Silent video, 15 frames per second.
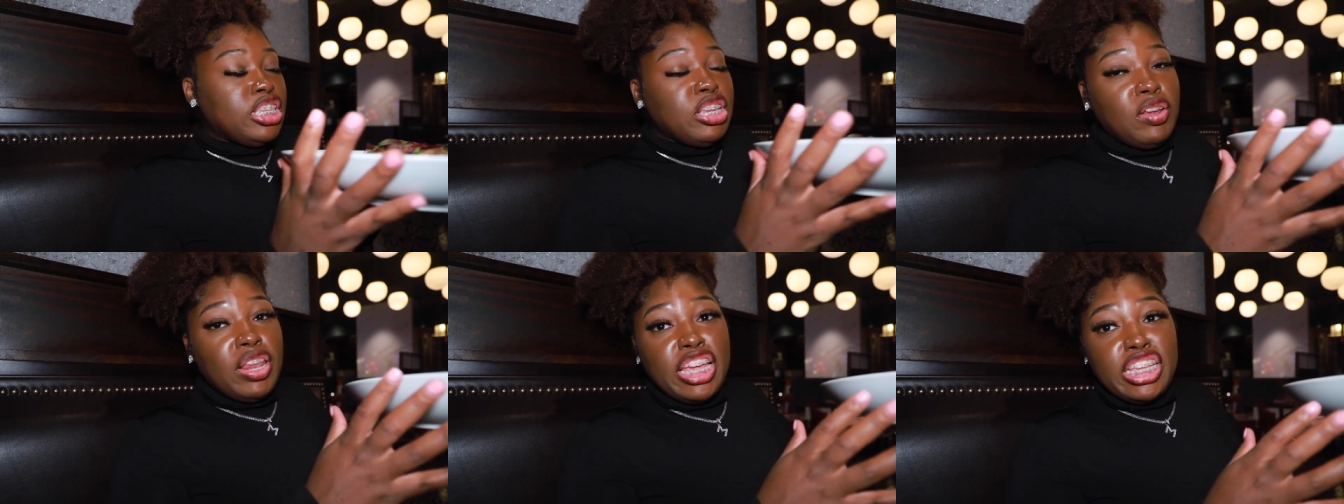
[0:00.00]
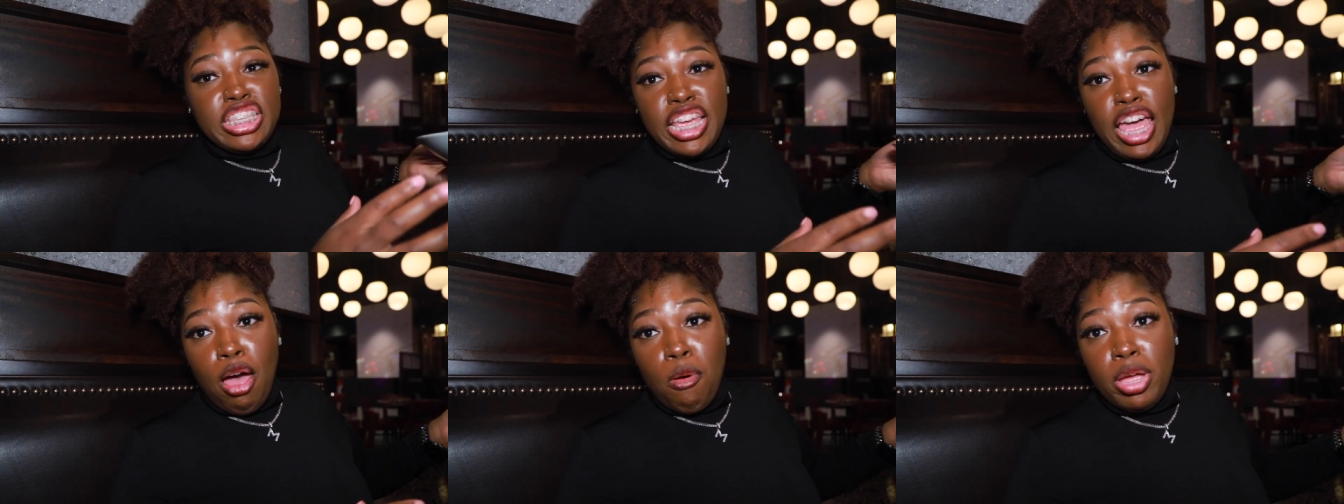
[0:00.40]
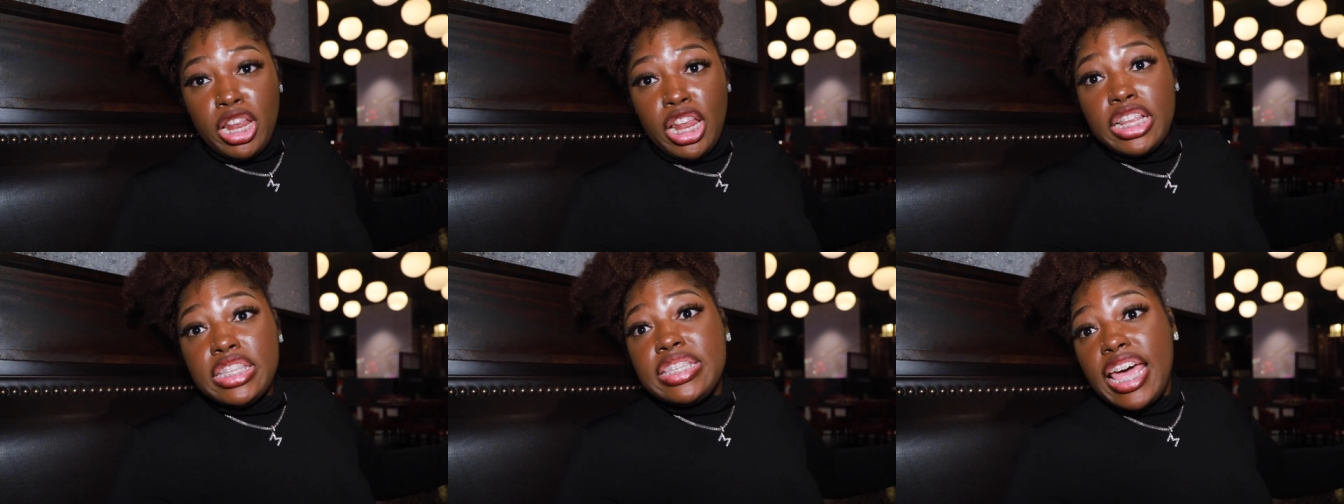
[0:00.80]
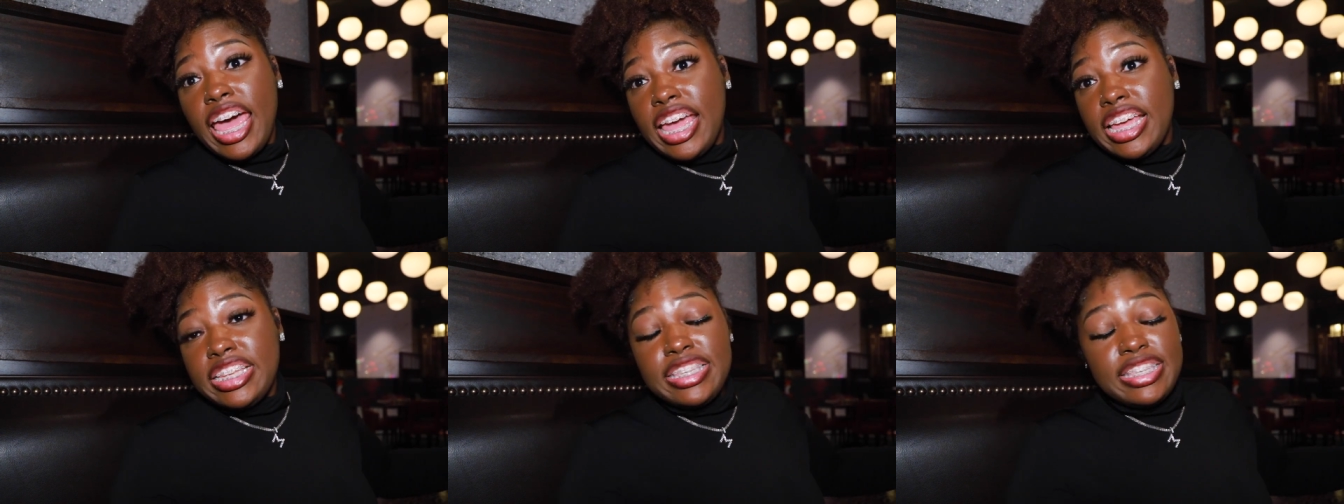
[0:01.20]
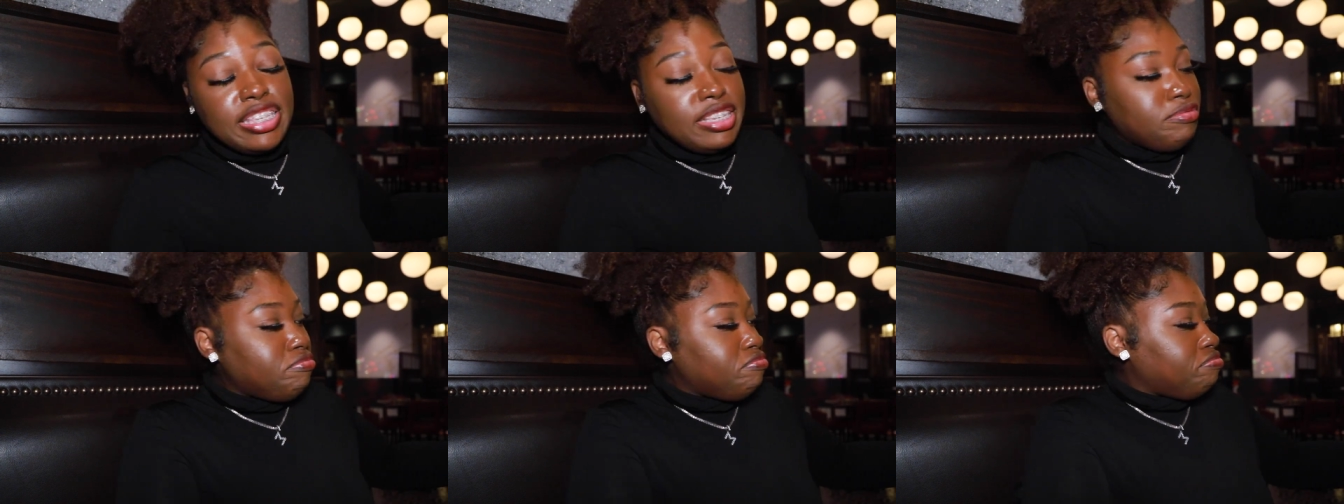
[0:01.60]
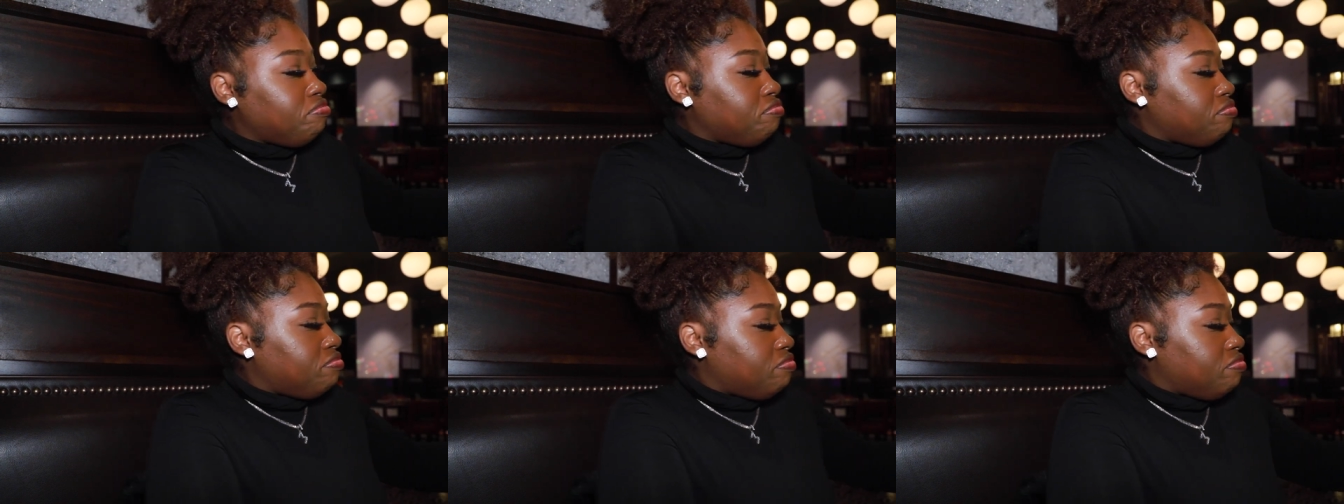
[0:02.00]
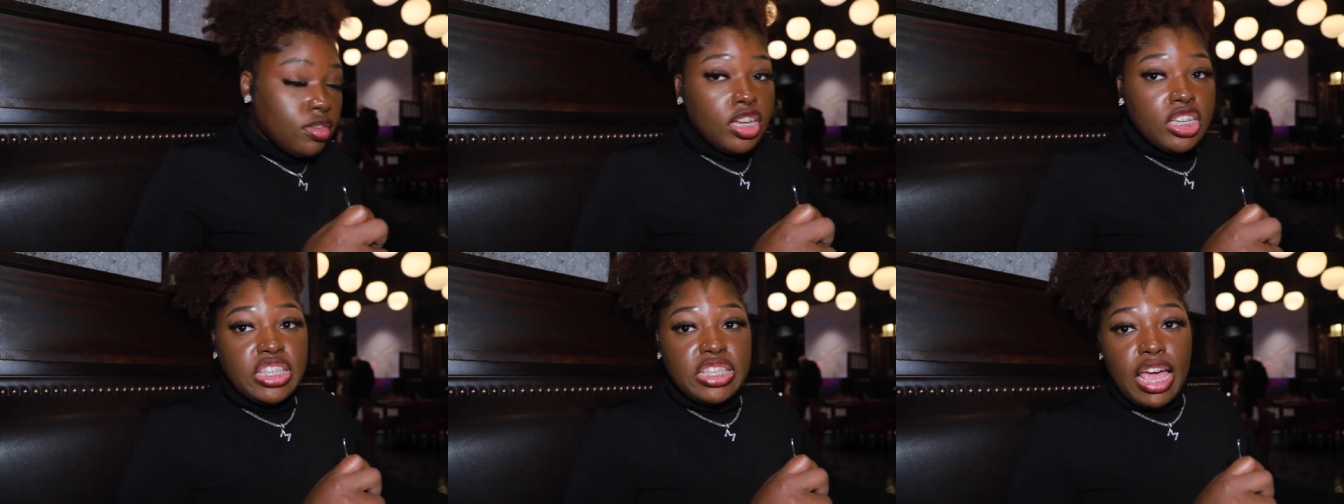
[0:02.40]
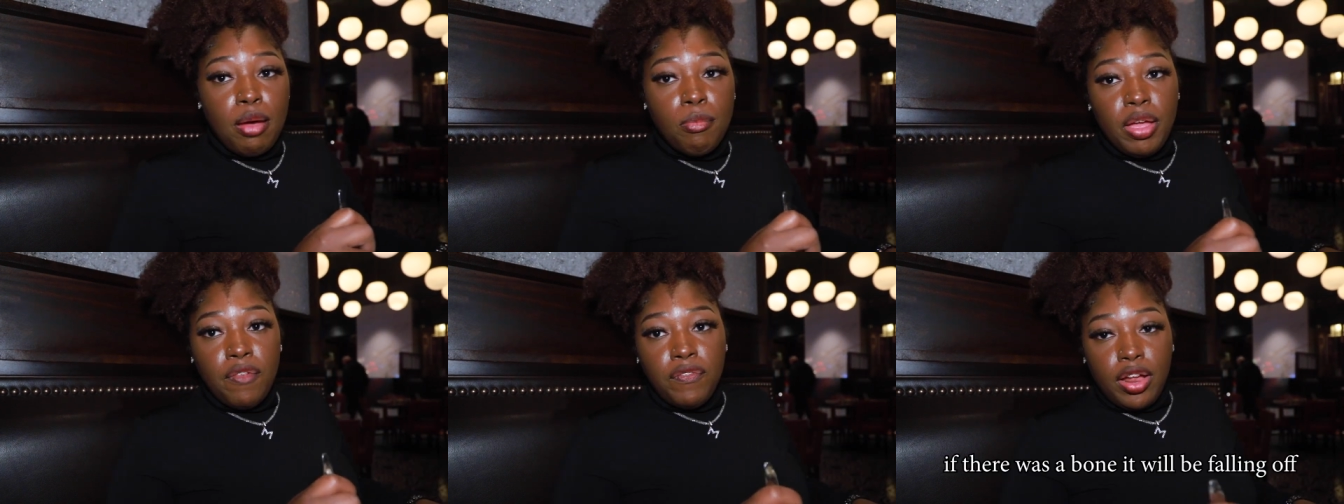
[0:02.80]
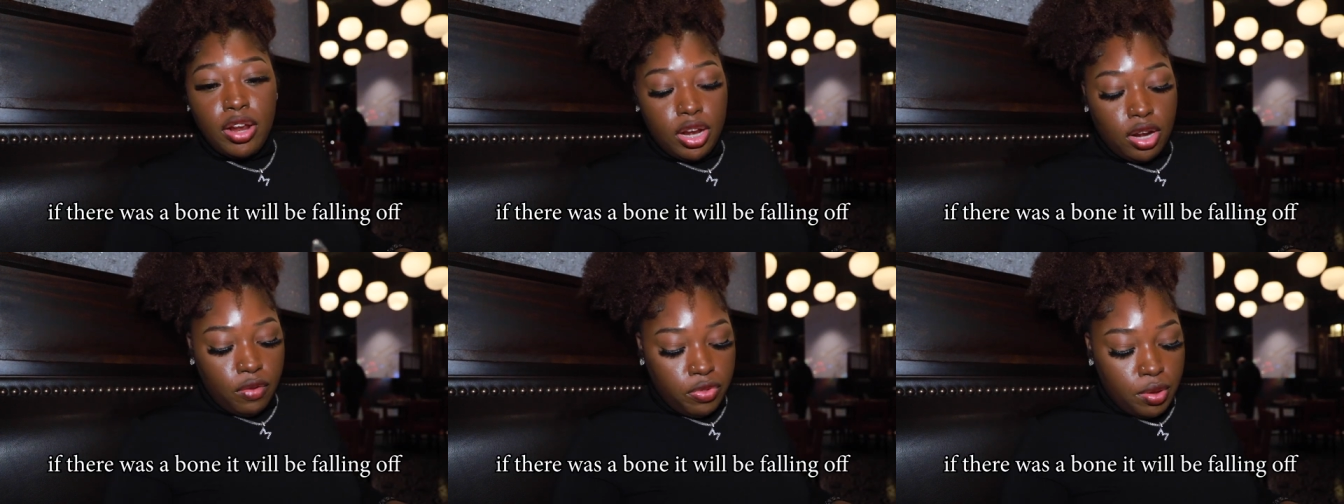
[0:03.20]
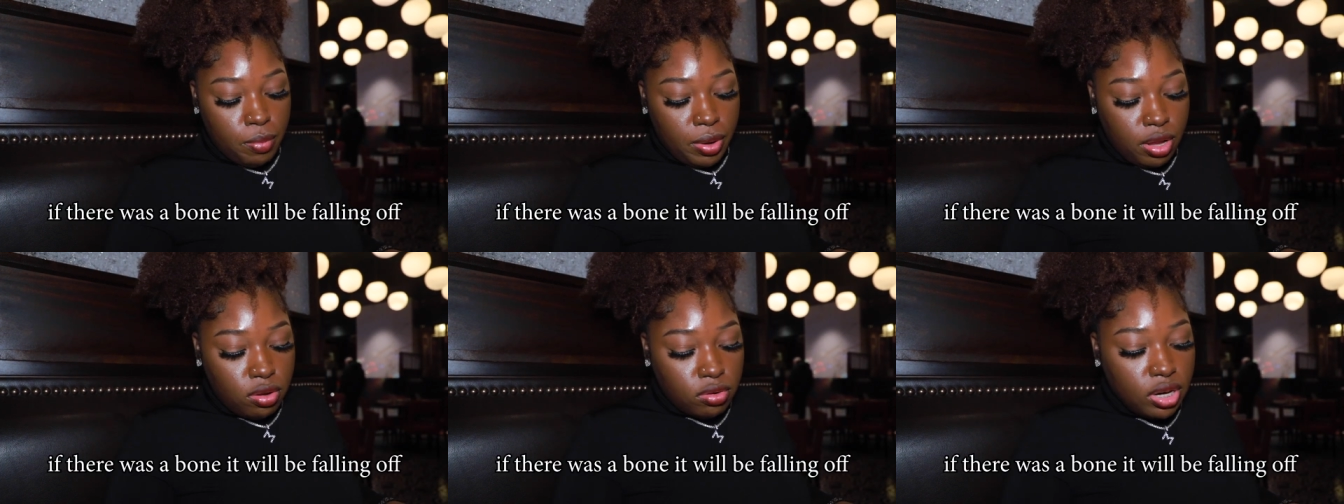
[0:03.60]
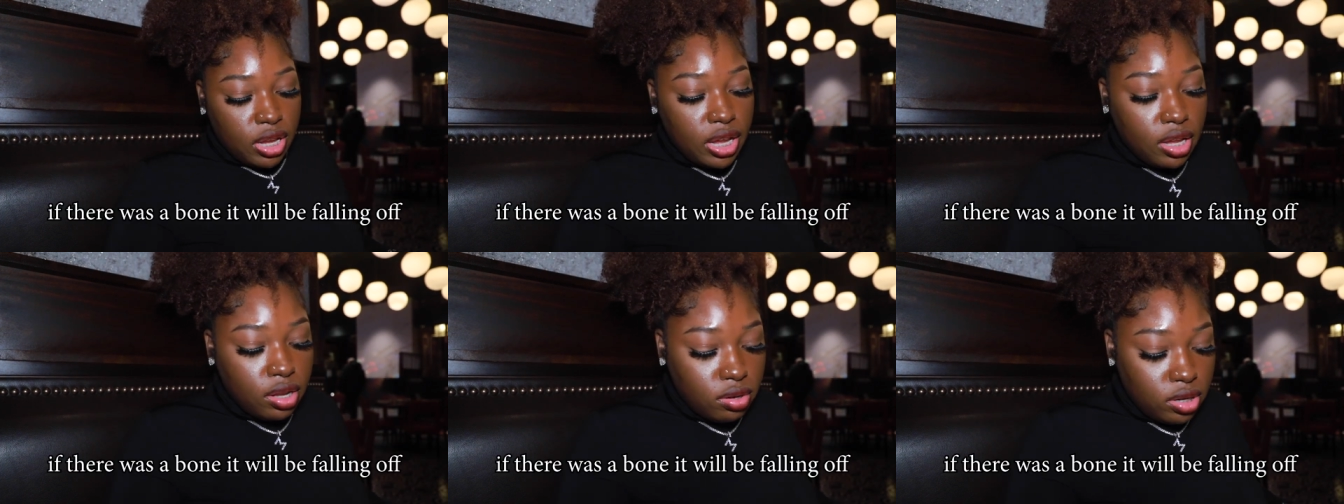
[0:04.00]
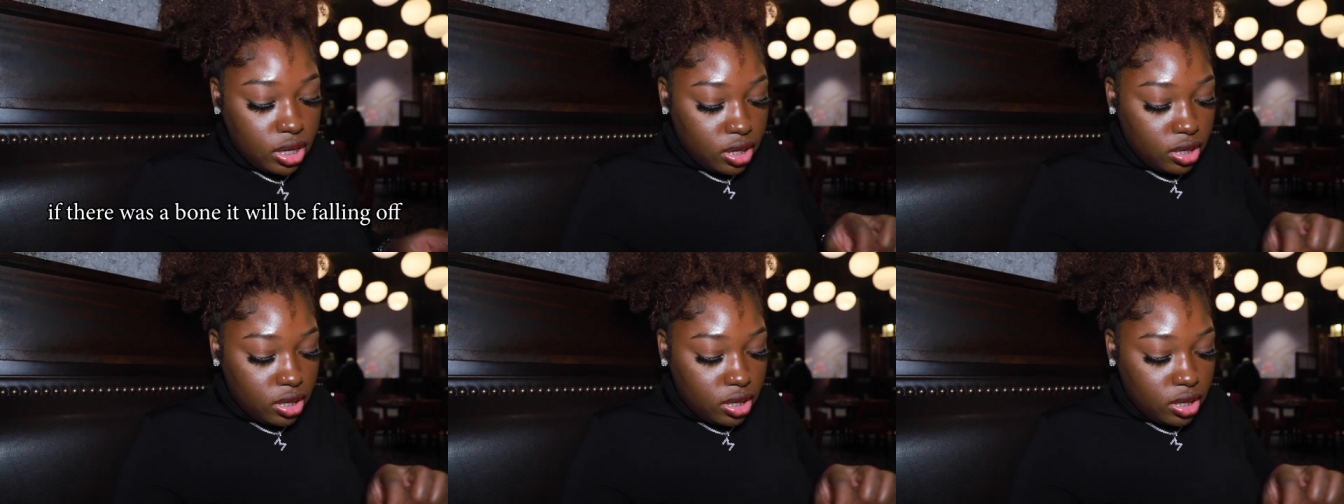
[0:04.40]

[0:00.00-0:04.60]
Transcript: So let's see how it tastes. The salmon falling off the bone now. Hold